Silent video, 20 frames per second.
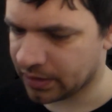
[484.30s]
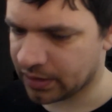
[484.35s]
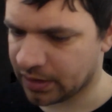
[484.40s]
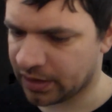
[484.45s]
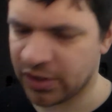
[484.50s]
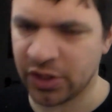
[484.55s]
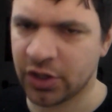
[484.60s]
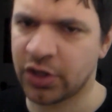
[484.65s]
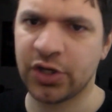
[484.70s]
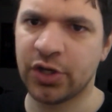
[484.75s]

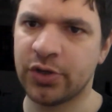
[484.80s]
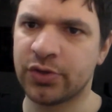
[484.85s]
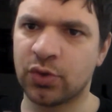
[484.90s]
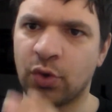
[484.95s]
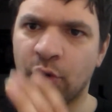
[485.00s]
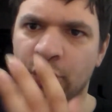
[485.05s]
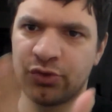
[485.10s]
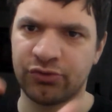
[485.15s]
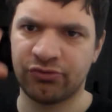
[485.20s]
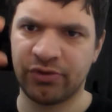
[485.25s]
You can use
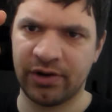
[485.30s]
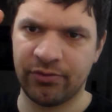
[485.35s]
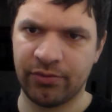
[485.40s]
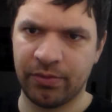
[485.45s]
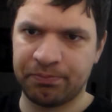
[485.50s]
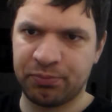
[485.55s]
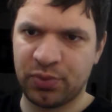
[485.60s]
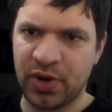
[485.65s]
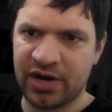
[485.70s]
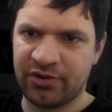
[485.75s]
ordinary
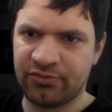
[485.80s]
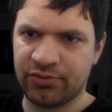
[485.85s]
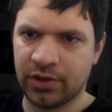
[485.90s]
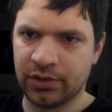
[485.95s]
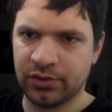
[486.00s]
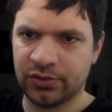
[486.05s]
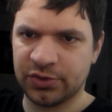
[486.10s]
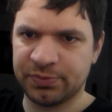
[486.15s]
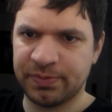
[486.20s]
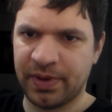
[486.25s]
bread
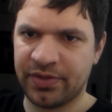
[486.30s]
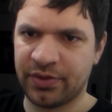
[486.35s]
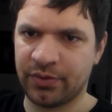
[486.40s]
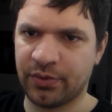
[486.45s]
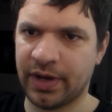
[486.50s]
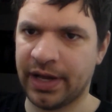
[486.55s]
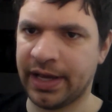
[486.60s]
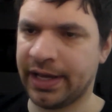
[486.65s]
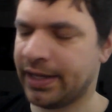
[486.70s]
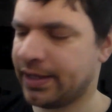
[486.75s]
rolls, by the
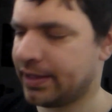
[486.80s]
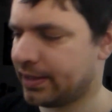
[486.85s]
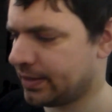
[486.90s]
way.